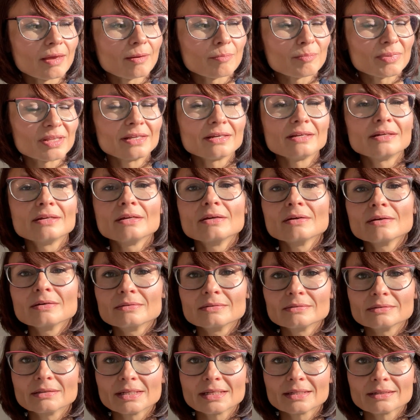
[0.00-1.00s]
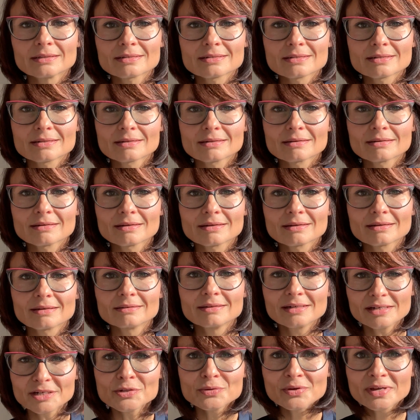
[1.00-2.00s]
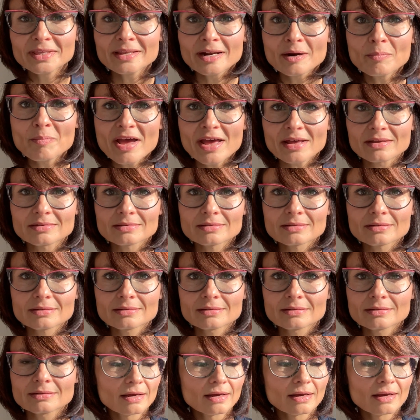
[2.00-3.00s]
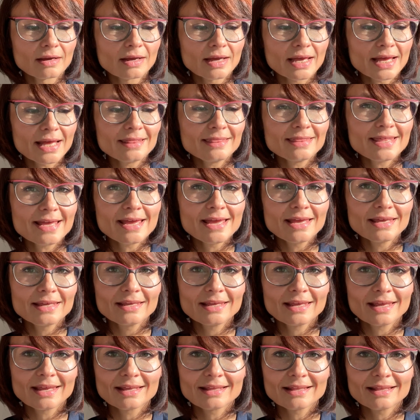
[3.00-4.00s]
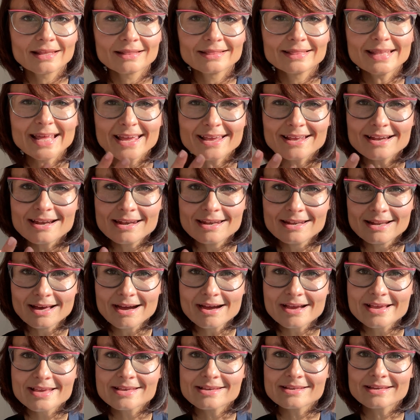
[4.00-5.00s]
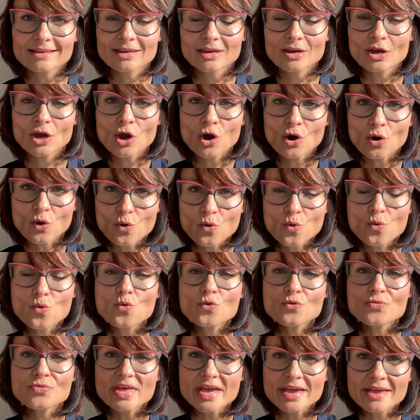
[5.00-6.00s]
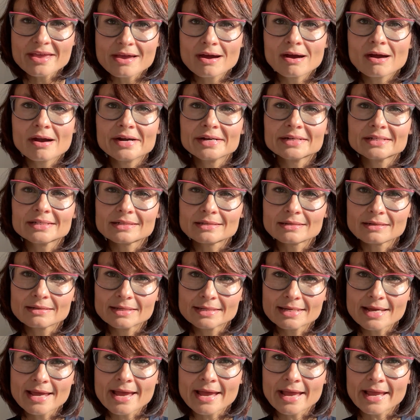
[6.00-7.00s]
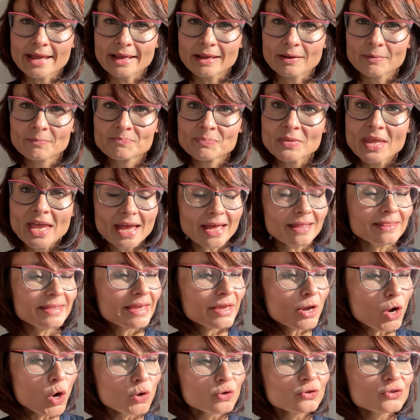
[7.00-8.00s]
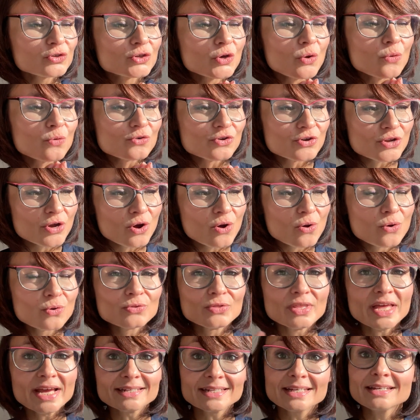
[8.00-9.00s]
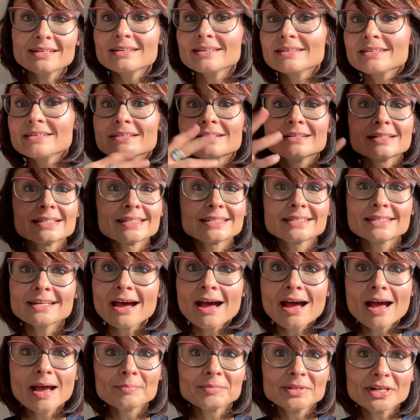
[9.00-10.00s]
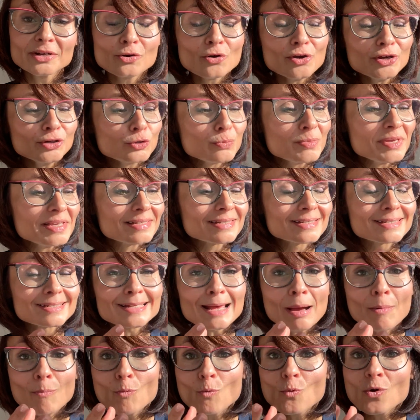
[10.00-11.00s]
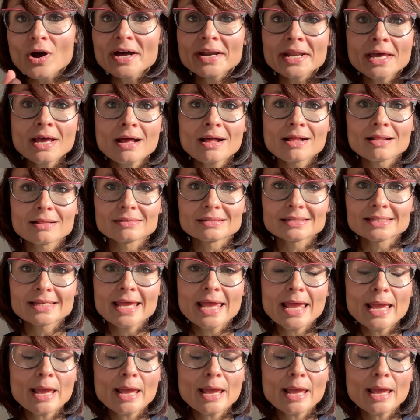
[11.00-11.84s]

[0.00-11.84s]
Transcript: But they know that they're doing their best. And they like who they are today. And they also know that in a year's time, they're going to be someone else.